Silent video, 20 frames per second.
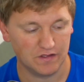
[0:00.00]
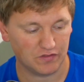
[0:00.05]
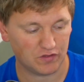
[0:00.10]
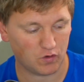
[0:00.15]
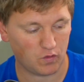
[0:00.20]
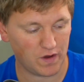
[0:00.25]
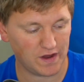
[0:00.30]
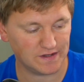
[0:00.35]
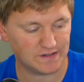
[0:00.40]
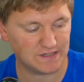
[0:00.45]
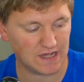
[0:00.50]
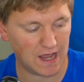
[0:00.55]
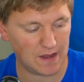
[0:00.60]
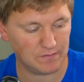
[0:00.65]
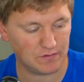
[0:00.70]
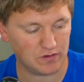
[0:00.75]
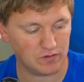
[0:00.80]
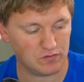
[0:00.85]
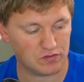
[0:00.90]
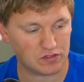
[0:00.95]
It's a great
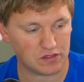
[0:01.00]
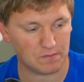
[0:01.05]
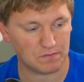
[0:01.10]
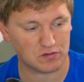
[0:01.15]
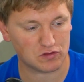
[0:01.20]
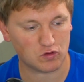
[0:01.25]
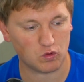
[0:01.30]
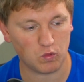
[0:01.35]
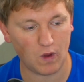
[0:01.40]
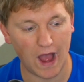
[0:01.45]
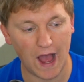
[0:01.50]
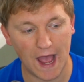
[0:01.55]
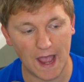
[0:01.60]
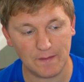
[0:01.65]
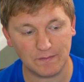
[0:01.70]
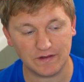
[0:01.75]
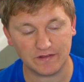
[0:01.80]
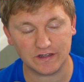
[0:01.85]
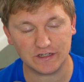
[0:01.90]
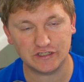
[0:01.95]
time to
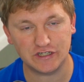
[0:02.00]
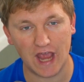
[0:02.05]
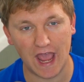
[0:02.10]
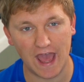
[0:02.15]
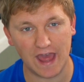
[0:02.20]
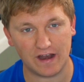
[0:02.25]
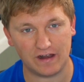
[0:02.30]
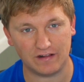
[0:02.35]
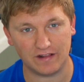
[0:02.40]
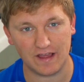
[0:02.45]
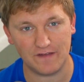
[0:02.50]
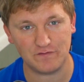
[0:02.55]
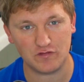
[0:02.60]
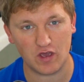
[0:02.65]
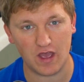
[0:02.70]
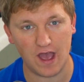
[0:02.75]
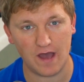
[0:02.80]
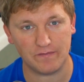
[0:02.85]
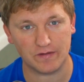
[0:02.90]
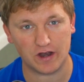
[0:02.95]
subscribe to the channel
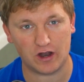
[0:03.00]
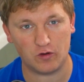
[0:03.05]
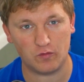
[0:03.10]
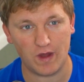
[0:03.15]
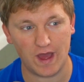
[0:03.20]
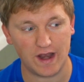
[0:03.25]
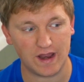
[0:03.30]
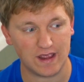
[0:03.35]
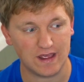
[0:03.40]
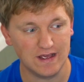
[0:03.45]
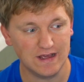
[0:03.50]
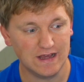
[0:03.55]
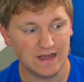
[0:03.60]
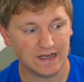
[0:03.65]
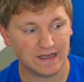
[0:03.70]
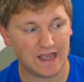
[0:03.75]
if you haven't already.